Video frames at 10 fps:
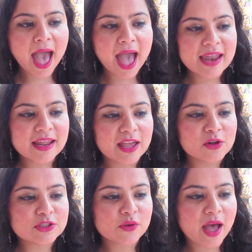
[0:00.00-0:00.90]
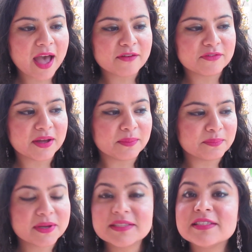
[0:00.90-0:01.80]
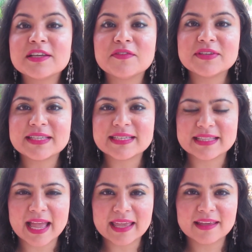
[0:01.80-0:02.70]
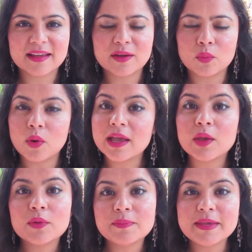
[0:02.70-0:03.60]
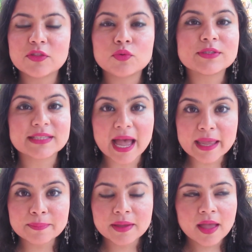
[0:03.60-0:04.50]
and I also have um, personal services like working with me through Skype.